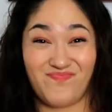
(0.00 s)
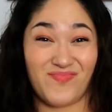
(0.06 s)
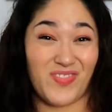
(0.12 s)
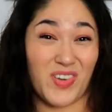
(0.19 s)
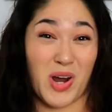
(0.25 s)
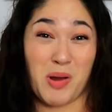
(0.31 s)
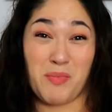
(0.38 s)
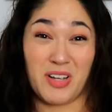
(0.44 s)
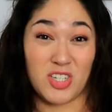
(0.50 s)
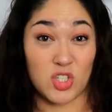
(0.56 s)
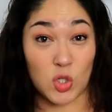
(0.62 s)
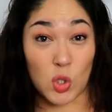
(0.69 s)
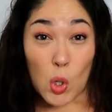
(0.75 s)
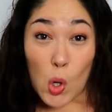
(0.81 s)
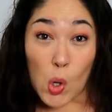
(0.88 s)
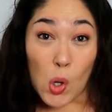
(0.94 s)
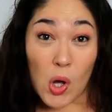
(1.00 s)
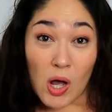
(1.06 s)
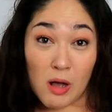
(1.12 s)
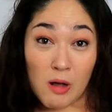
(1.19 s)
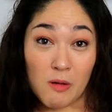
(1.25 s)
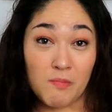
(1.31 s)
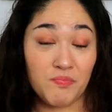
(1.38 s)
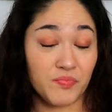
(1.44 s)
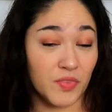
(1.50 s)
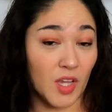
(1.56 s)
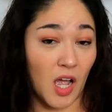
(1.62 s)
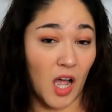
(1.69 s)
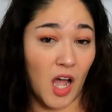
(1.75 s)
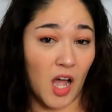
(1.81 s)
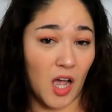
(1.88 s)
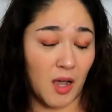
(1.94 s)
very much at all.
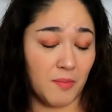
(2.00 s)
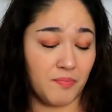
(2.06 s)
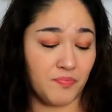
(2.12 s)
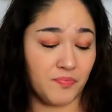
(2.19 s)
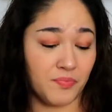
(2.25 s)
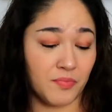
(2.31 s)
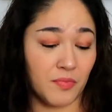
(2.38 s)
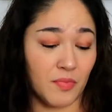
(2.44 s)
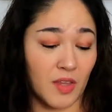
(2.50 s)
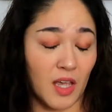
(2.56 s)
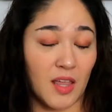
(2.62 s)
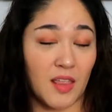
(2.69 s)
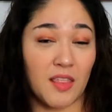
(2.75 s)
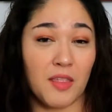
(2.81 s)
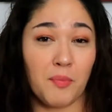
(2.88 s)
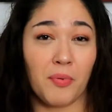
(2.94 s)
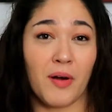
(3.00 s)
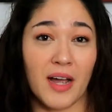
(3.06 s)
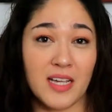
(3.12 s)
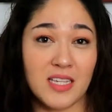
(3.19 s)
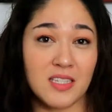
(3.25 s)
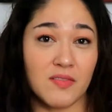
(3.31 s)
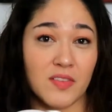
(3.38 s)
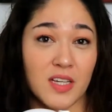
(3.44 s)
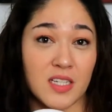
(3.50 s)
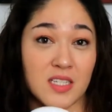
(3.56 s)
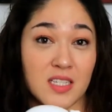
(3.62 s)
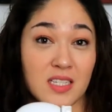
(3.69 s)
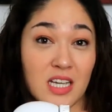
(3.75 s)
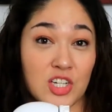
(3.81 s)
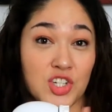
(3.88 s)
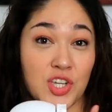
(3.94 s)
The price of this
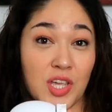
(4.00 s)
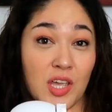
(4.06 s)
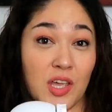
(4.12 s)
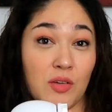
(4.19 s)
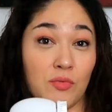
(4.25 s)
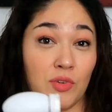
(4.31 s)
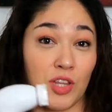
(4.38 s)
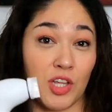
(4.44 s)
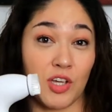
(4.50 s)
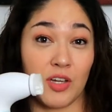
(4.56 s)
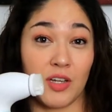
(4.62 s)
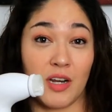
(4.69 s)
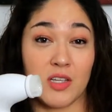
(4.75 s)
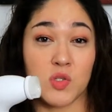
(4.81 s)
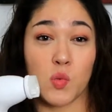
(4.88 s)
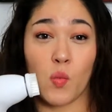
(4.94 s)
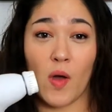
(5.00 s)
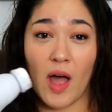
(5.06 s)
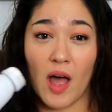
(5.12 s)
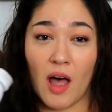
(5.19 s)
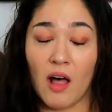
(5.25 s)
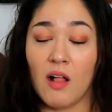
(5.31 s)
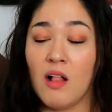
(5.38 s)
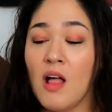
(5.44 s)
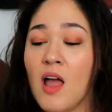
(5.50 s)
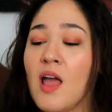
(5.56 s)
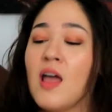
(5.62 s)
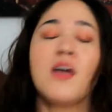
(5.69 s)
is actually really good as well.